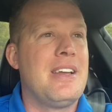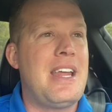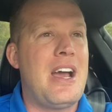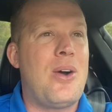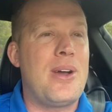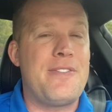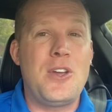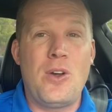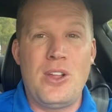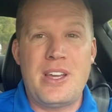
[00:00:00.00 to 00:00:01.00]
Now, if
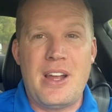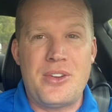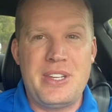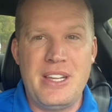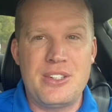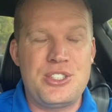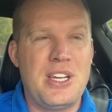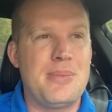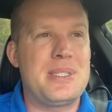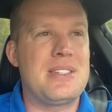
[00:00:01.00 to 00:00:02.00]
you go look at other
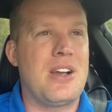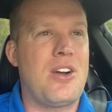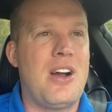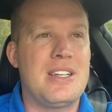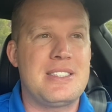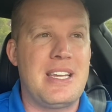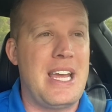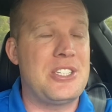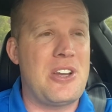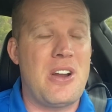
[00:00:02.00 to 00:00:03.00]
dealerships across the
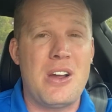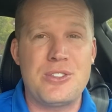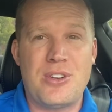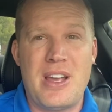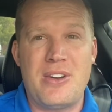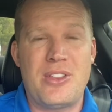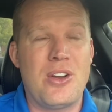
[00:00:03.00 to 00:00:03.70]
nation on Auto Trader,